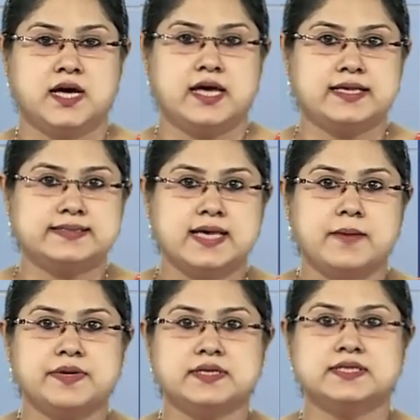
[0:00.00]

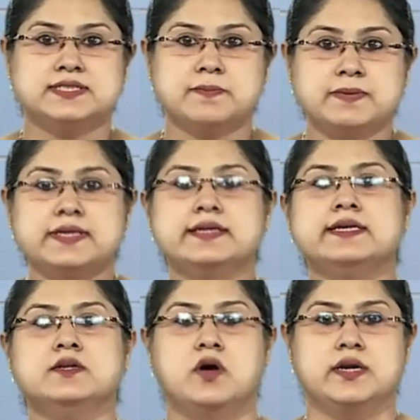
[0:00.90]
examine
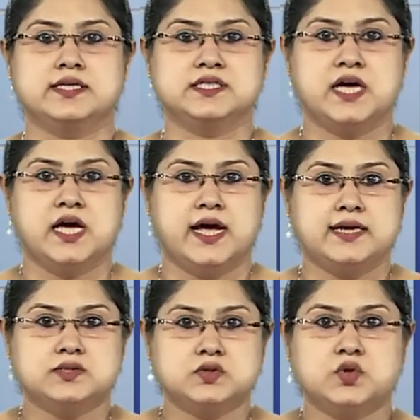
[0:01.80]
disciplinary knowledge
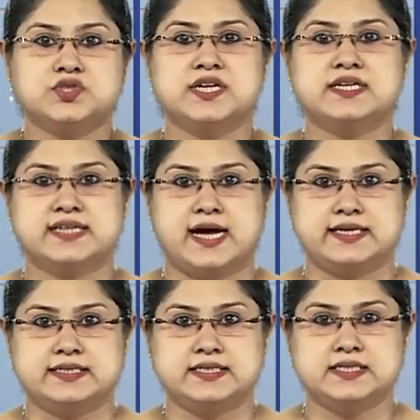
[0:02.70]
and social
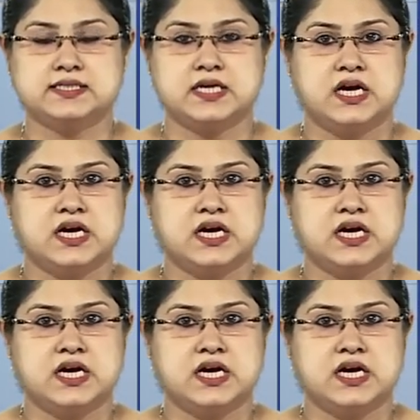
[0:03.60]
realities,